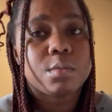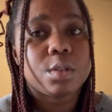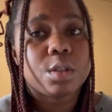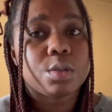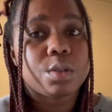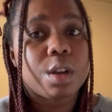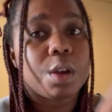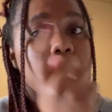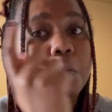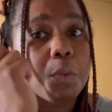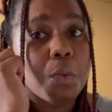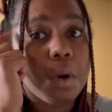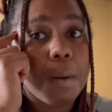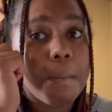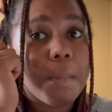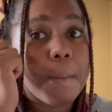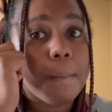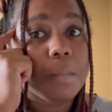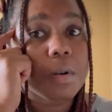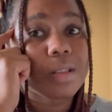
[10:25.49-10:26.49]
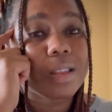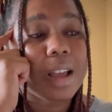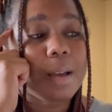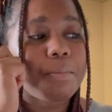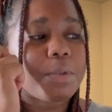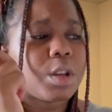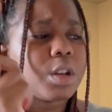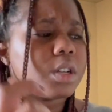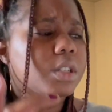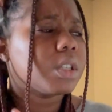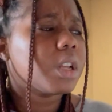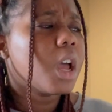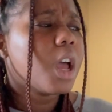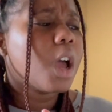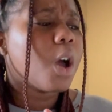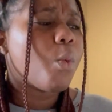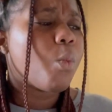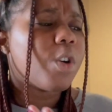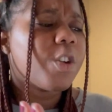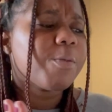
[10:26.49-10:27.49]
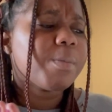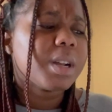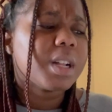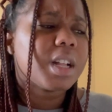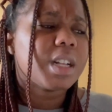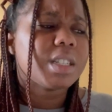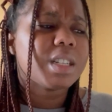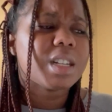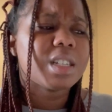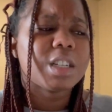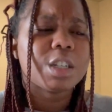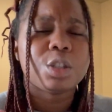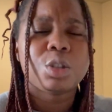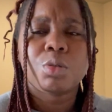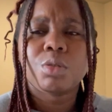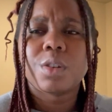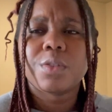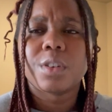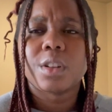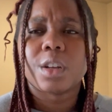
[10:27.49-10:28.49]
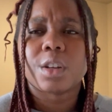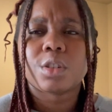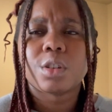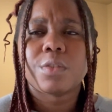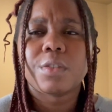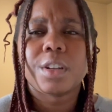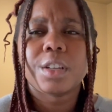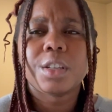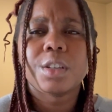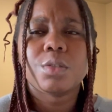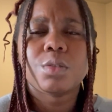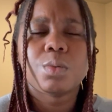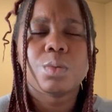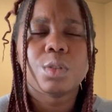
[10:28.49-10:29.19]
so I remember that, because one of my classes has like two different lecture venues,